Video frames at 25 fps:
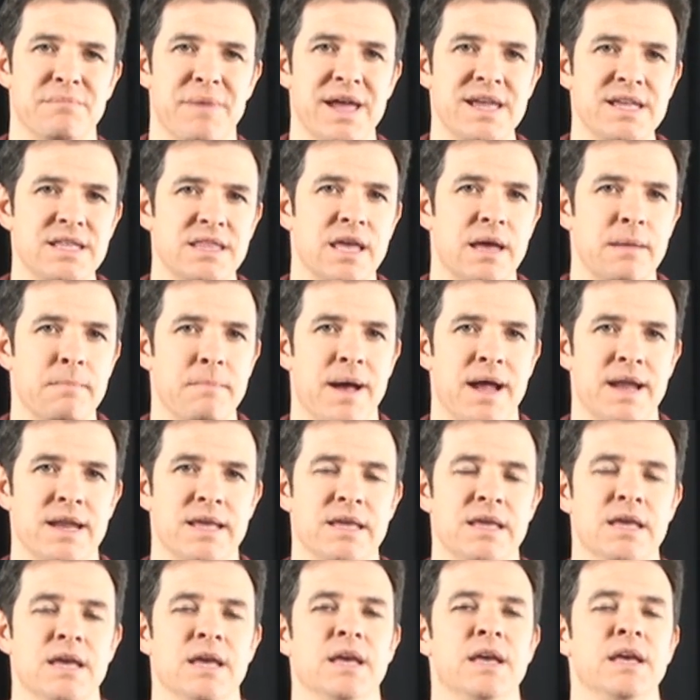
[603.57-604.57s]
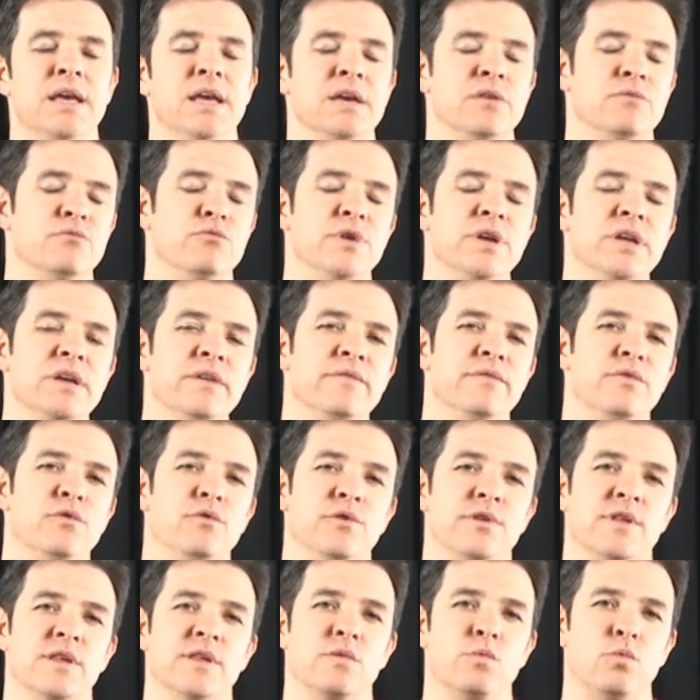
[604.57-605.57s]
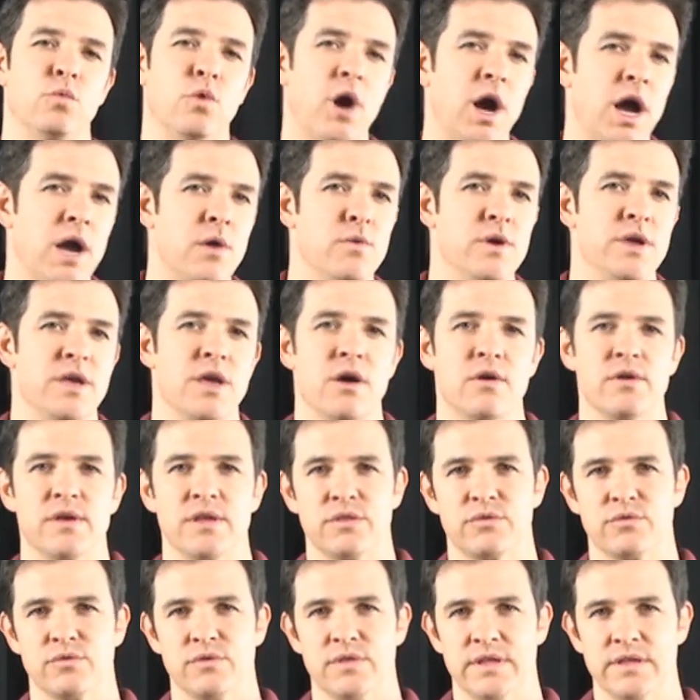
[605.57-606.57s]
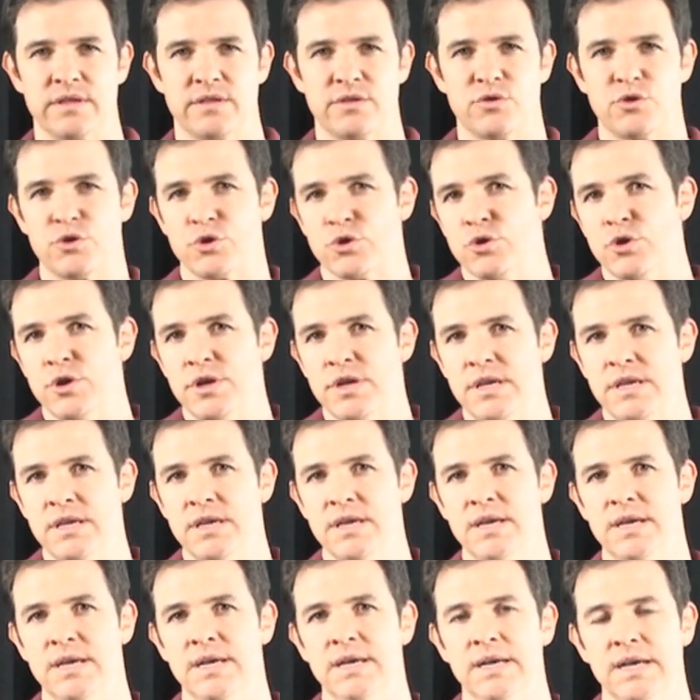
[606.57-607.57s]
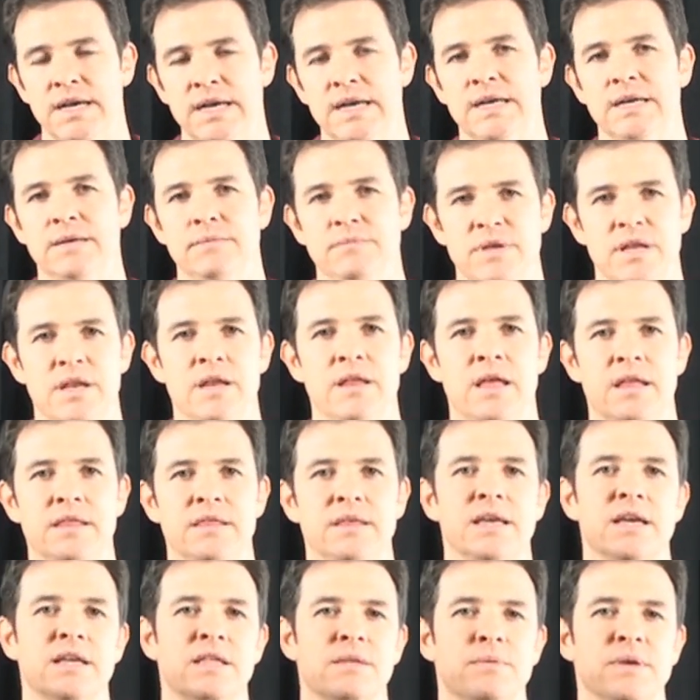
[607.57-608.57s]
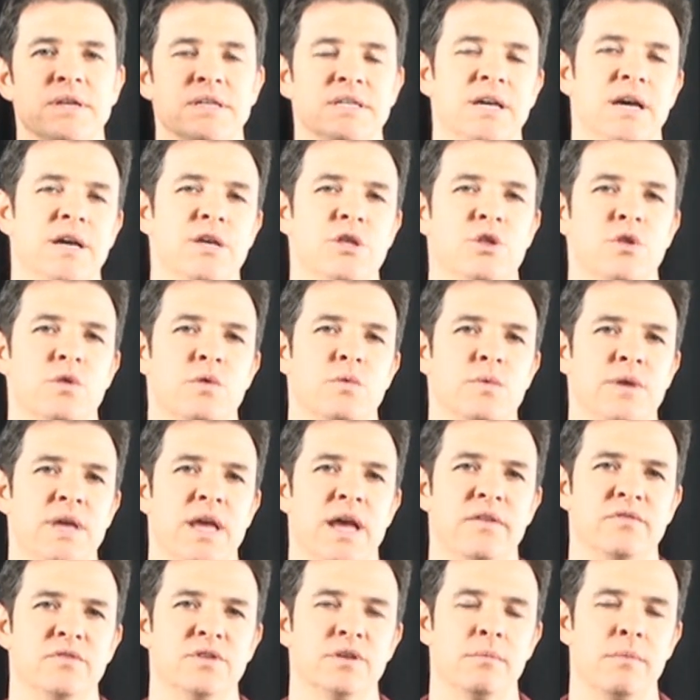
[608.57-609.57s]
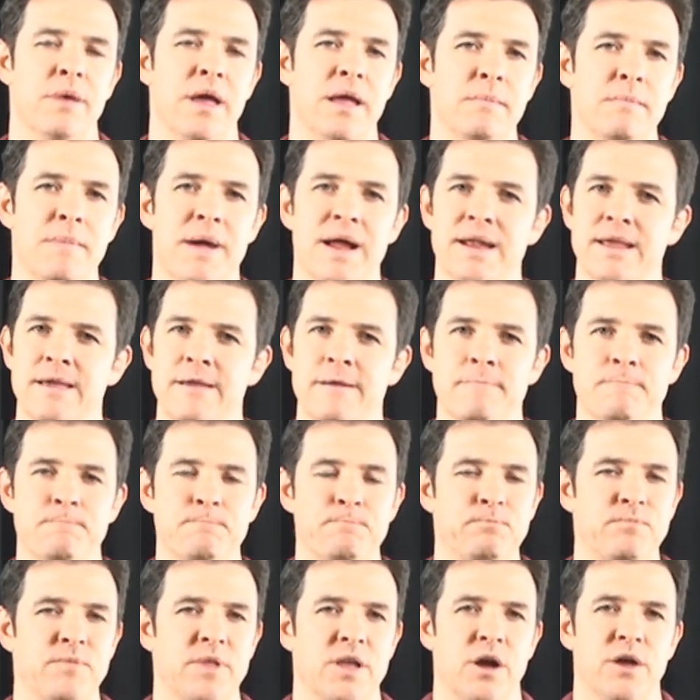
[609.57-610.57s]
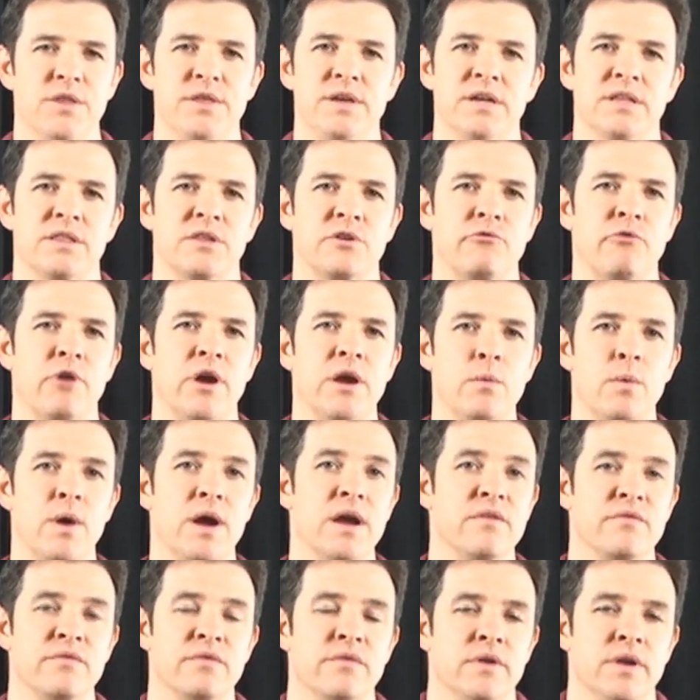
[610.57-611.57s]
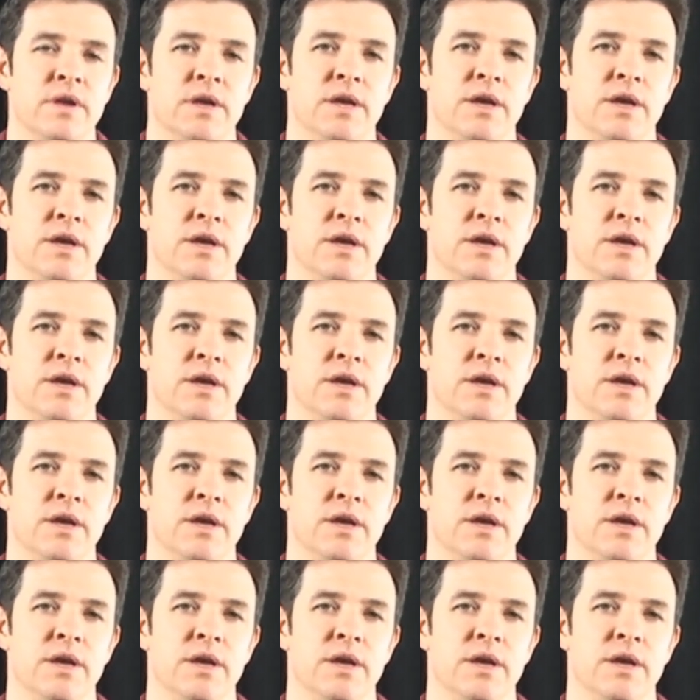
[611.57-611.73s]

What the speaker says: to make that money. It reinforces why we're going through this journey and the expectations we have to make money. I think it's a great way